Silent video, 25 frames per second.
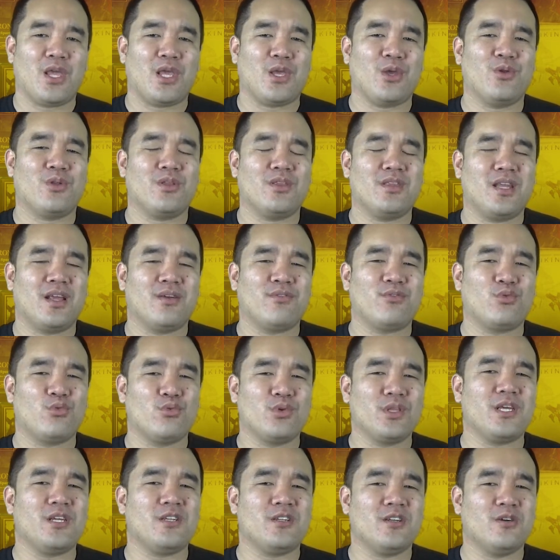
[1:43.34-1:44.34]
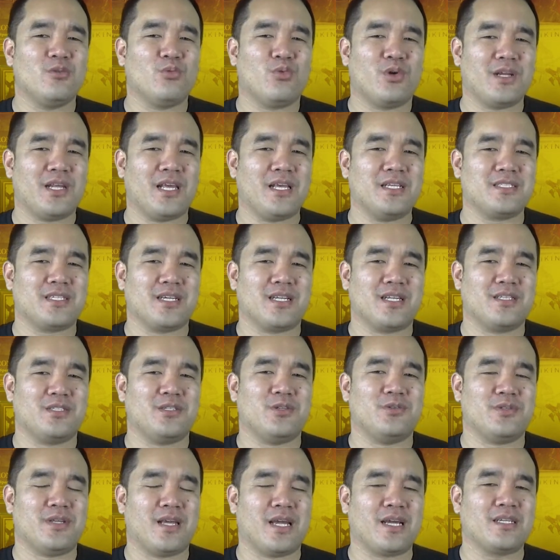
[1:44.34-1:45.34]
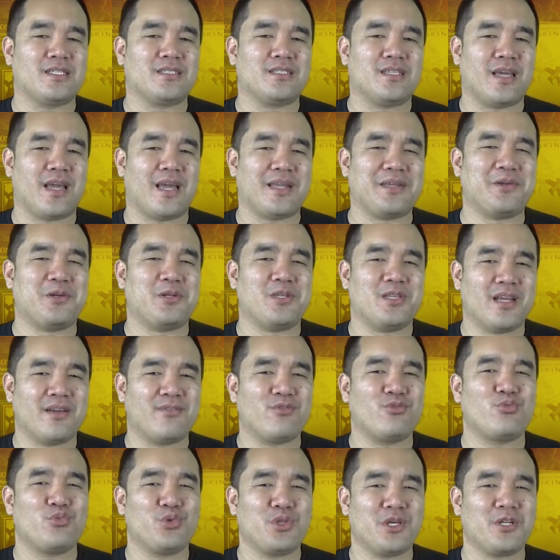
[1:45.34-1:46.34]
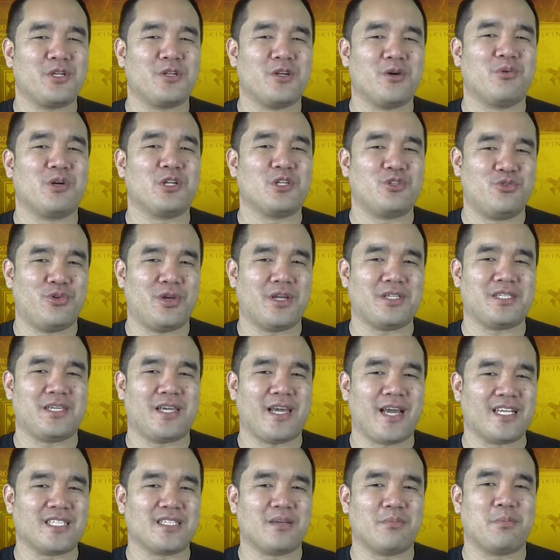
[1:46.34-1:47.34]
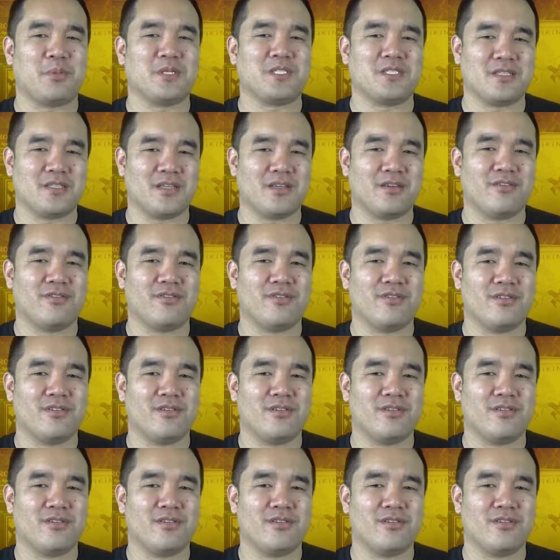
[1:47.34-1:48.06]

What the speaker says: You never really know what he's going to do next, and you never really know what tricks he has up his sleeve.